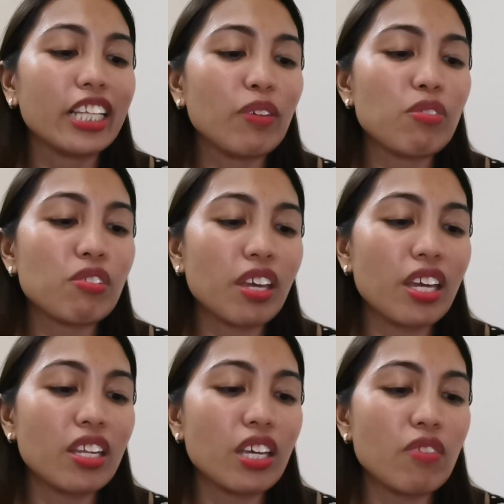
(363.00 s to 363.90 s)
leaves
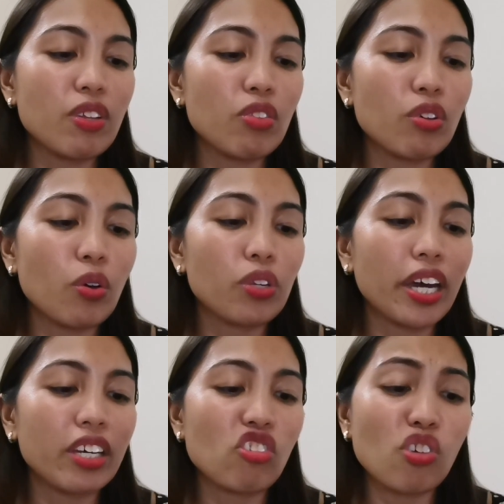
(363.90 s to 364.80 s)
skin even-toned,
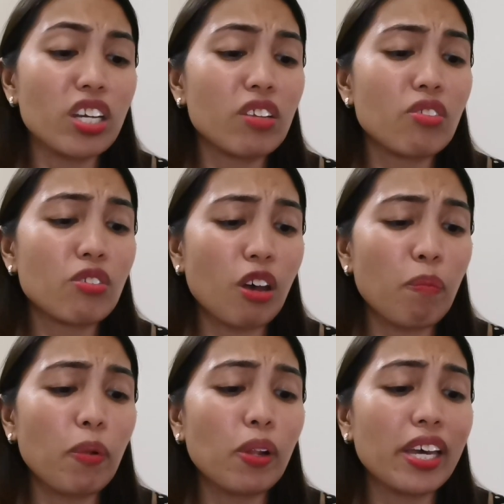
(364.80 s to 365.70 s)
hydrated,
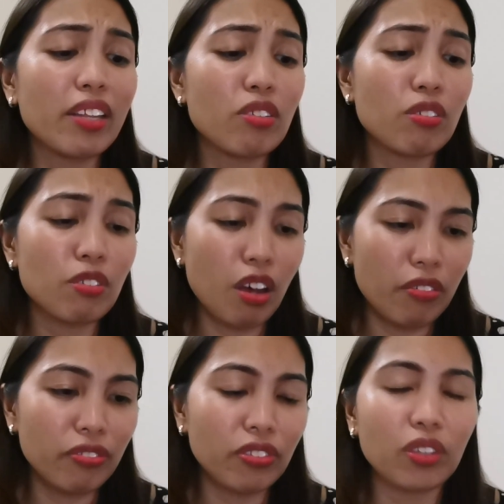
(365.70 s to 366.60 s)
supple, and
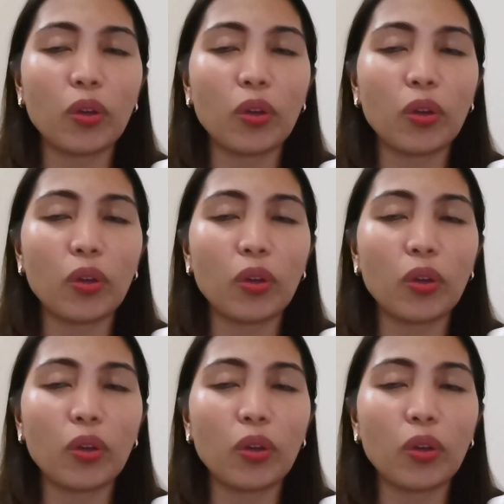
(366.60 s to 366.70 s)
soft.